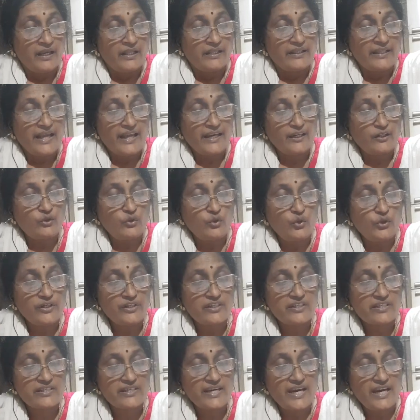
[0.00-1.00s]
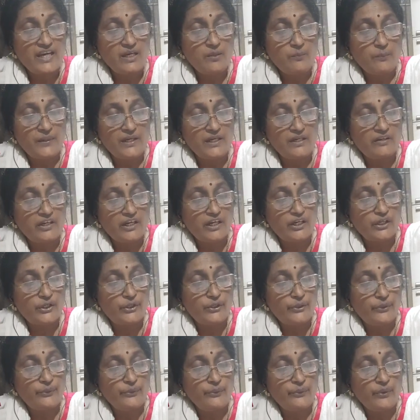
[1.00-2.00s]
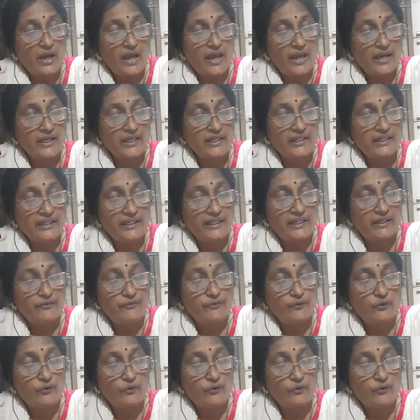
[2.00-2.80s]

Then good Saint Peter grew angry,